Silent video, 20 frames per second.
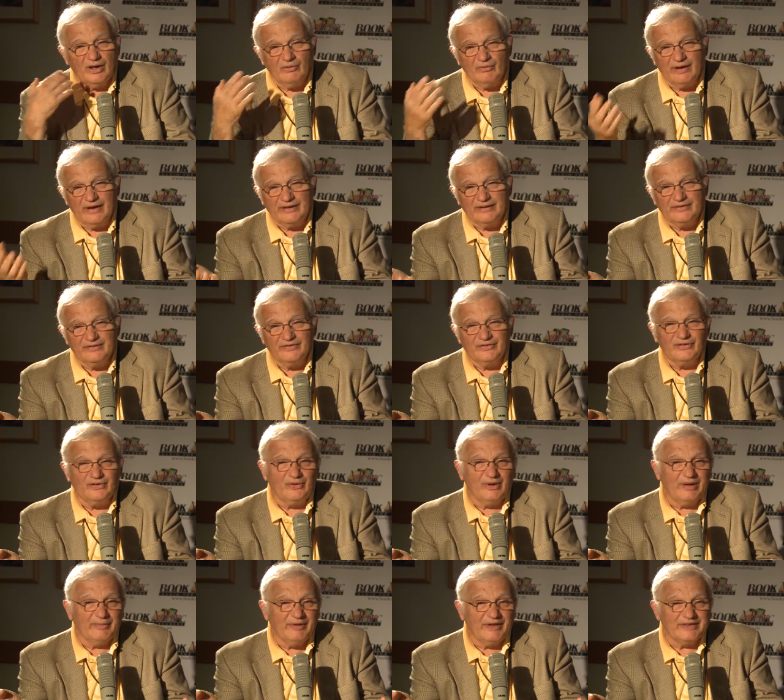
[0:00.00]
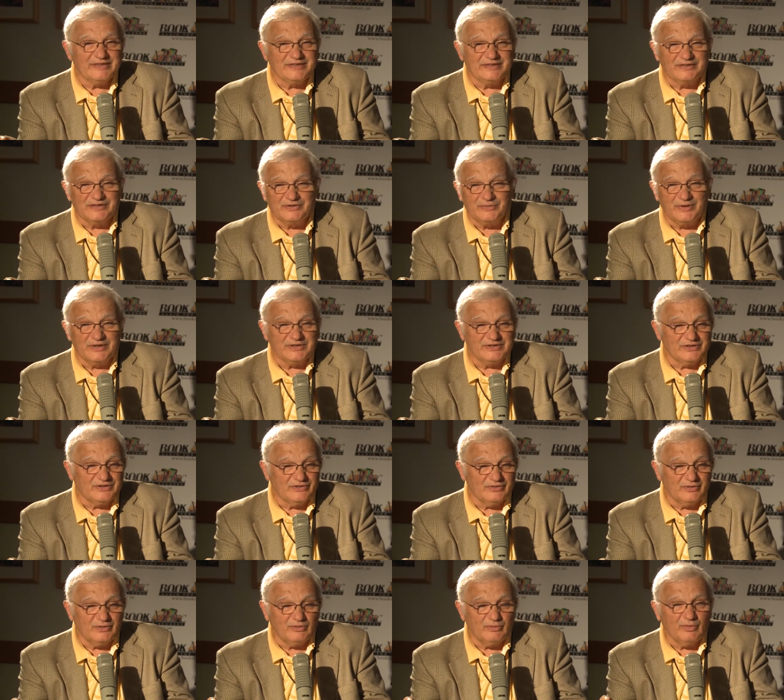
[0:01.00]
all right. So I'm asked this
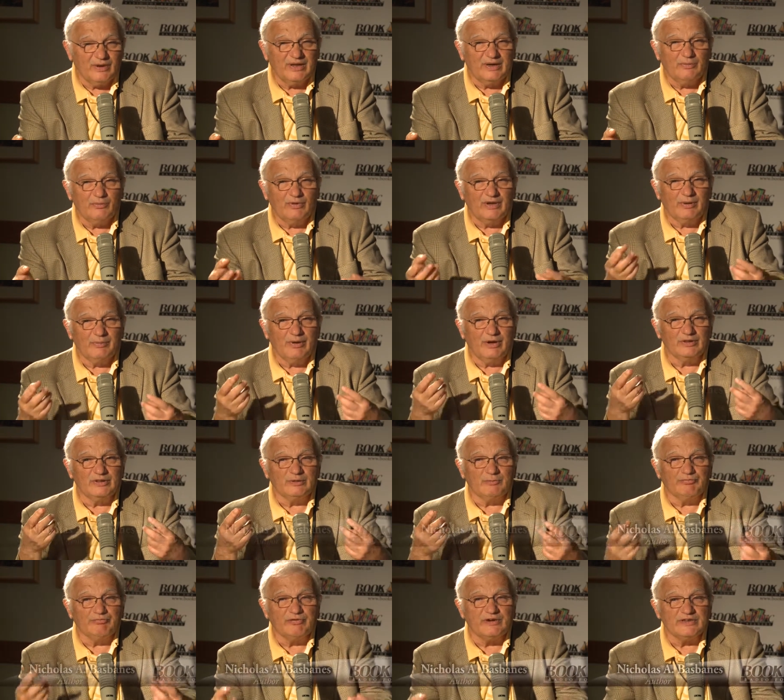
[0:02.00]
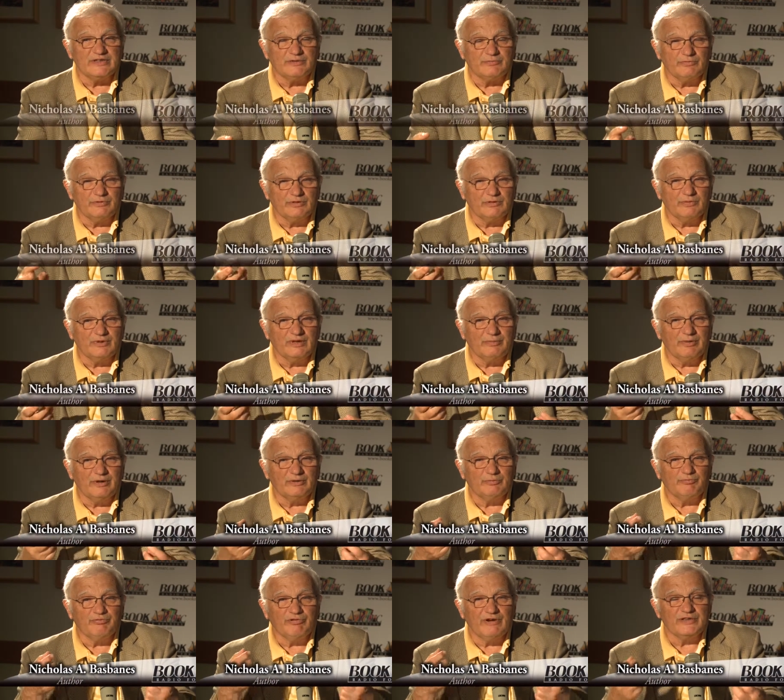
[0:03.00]
question: uh, What, what about the pres? What
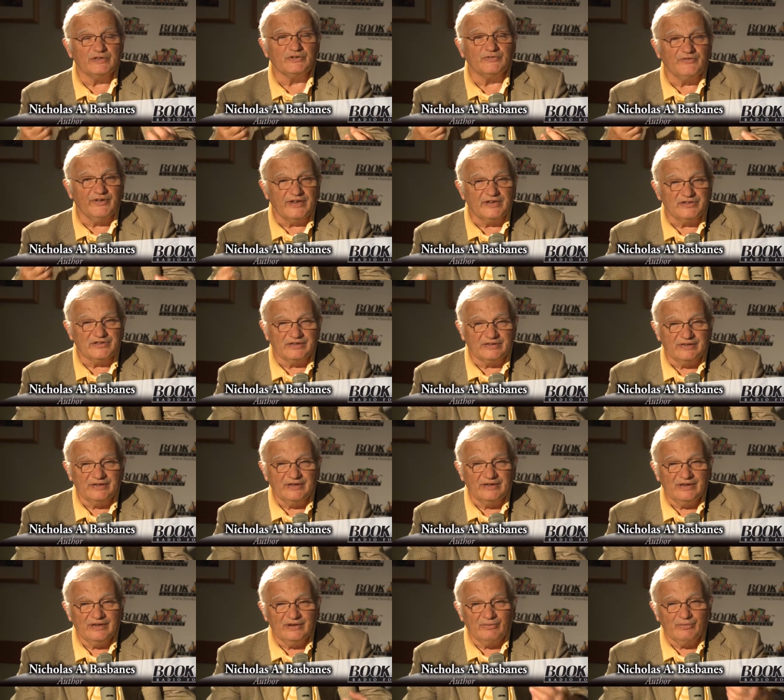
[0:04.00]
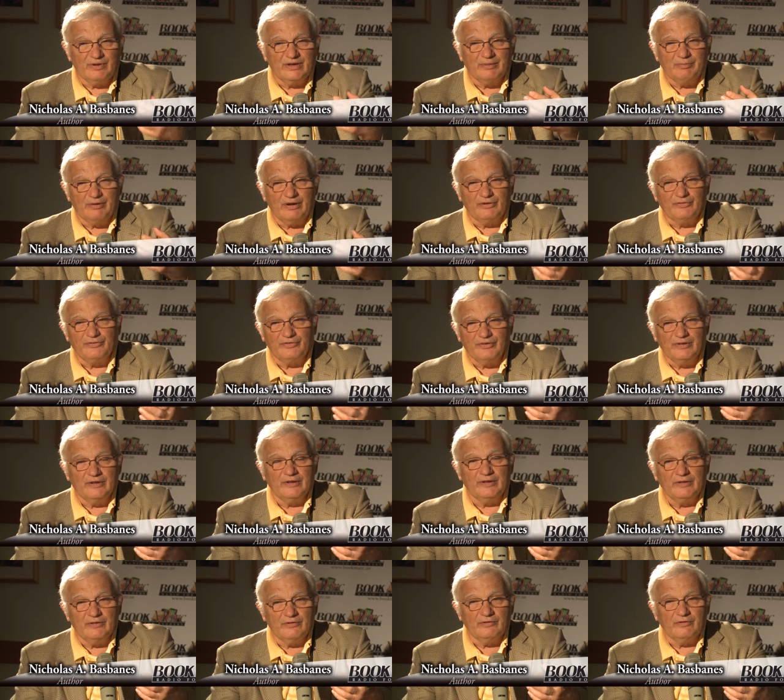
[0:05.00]
about preservation? What about
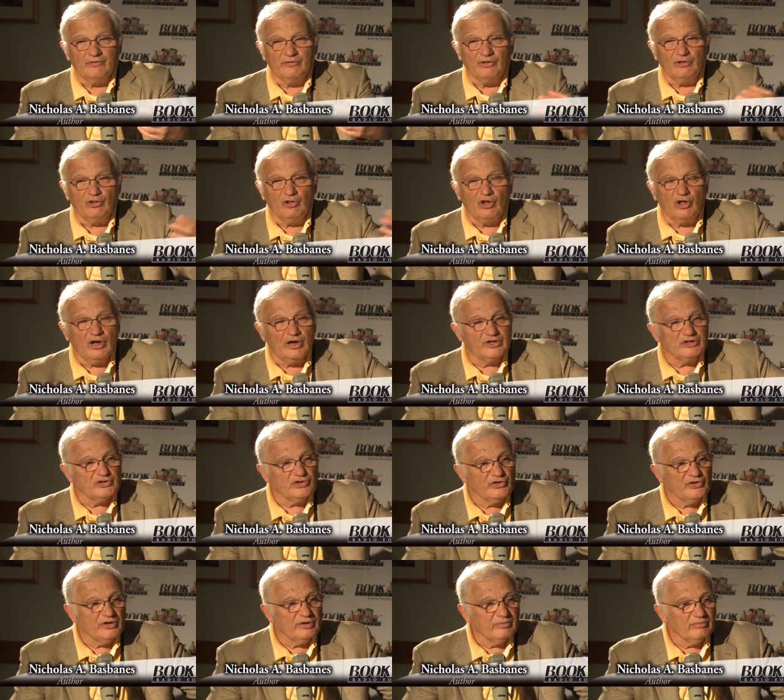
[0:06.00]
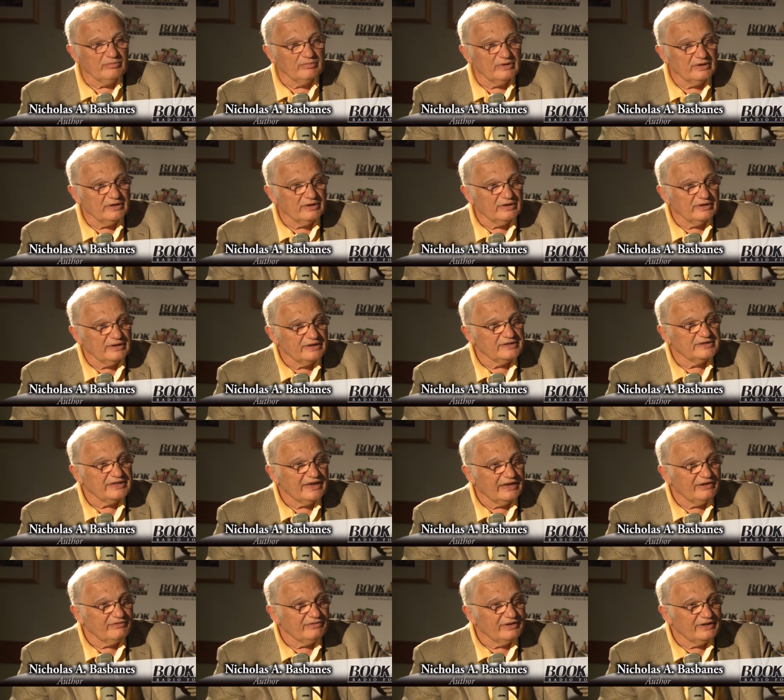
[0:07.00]
the long-term uh,
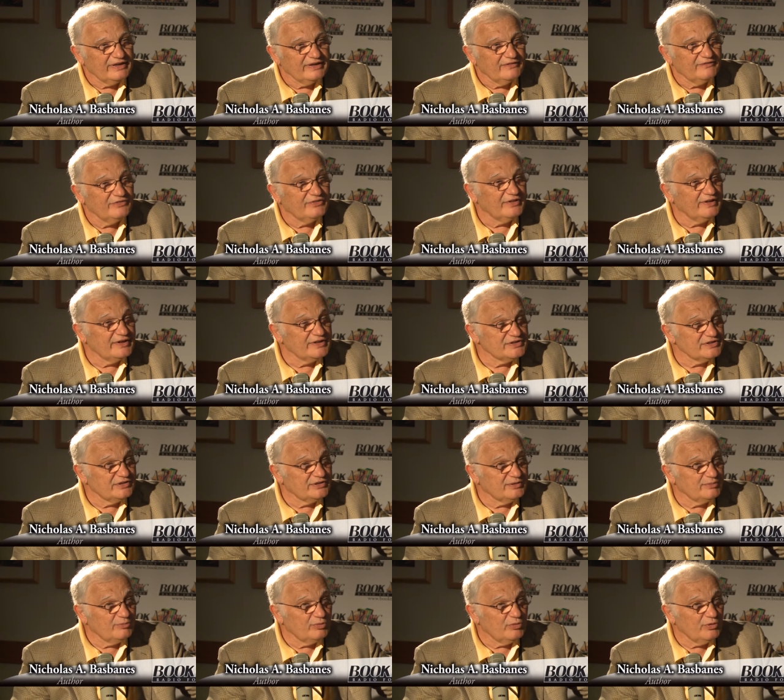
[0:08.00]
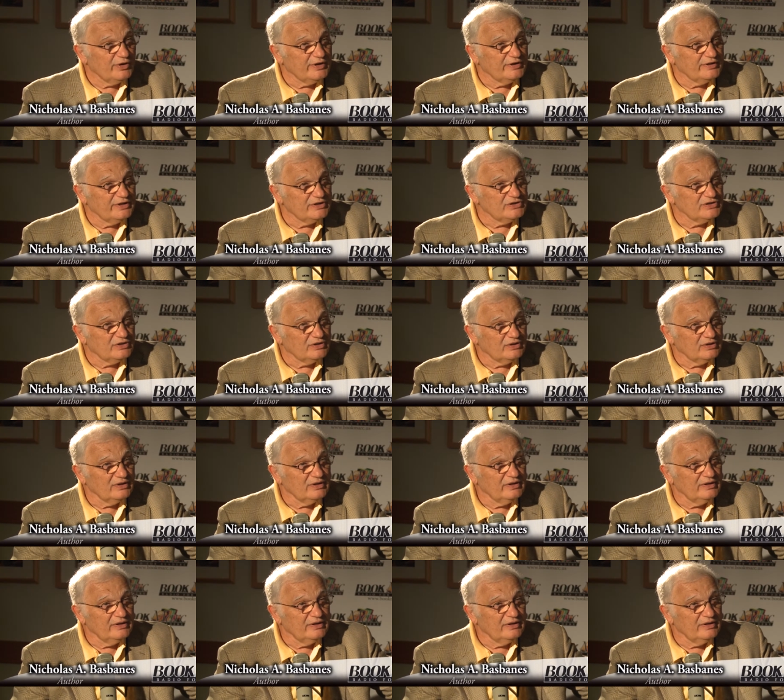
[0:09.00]
integrity of things that are born digital?